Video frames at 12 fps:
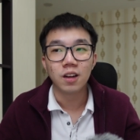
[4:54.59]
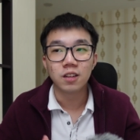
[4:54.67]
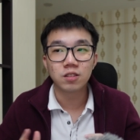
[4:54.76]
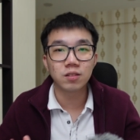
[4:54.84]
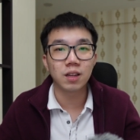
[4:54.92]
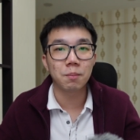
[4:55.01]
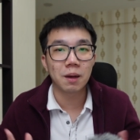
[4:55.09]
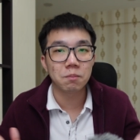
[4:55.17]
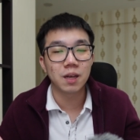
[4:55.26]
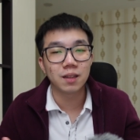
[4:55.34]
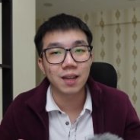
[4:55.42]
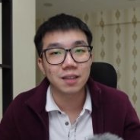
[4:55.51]
So they might
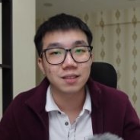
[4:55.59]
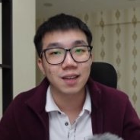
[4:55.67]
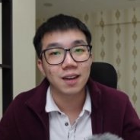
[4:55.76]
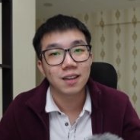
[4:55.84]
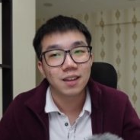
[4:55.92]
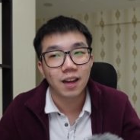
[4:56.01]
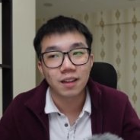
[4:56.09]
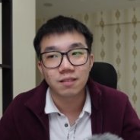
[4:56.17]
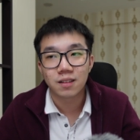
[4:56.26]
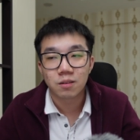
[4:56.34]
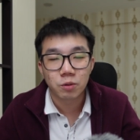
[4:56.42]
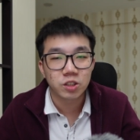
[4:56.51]
be a net seller,
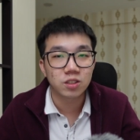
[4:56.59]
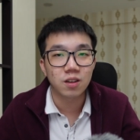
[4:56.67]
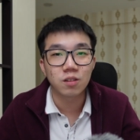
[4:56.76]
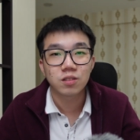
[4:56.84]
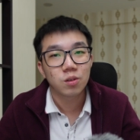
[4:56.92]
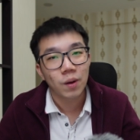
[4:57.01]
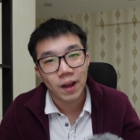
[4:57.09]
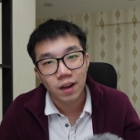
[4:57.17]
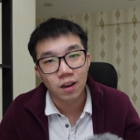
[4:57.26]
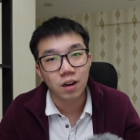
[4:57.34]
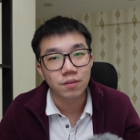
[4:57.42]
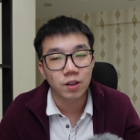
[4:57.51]
and which is also why a
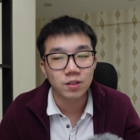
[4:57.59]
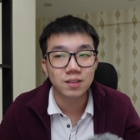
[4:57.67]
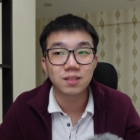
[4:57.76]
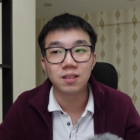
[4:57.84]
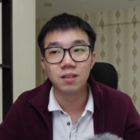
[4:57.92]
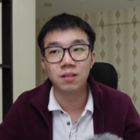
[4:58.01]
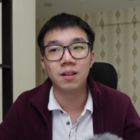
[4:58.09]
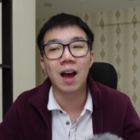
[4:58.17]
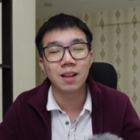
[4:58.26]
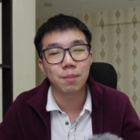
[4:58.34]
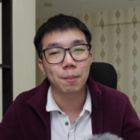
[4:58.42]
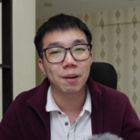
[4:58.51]
lot of all this
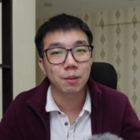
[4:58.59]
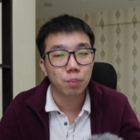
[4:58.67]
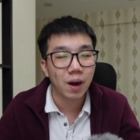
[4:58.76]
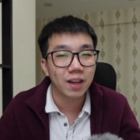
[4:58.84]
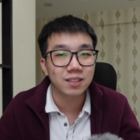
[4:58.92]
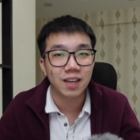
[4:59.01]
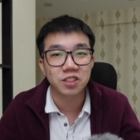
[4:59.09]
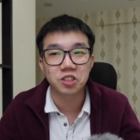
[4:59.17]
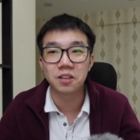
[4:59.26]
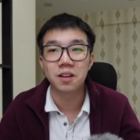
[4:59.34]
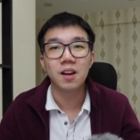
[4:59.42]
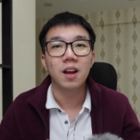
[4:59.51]
Alibaba price
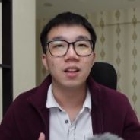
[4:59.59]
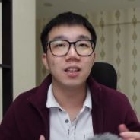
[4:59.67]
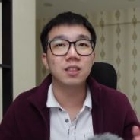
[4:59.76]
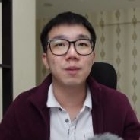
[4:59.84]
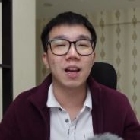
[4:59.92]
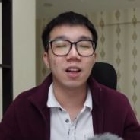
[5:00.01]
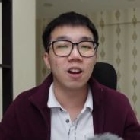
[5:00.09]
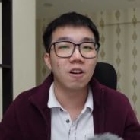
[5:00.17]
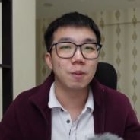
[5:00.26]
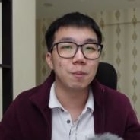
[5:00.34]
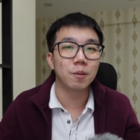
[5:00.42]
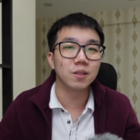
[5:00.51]
action, despite a lot
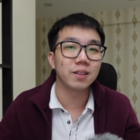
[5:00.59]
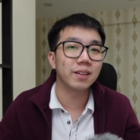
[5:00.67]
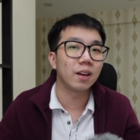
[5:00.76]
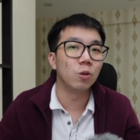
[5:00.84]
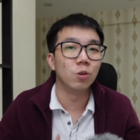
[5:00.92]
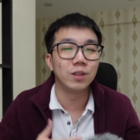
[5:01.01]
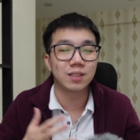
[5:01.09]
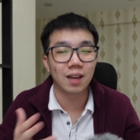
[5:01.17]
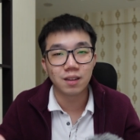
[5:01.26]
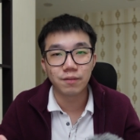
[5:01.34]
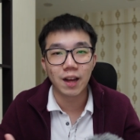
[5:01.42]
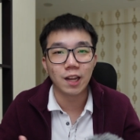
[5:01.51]
of people saying that, oh, it's
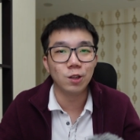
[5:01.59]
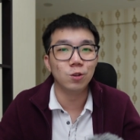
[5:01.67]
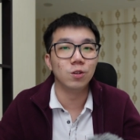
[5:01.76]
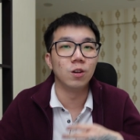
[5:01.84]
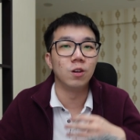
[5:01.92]
undervalued,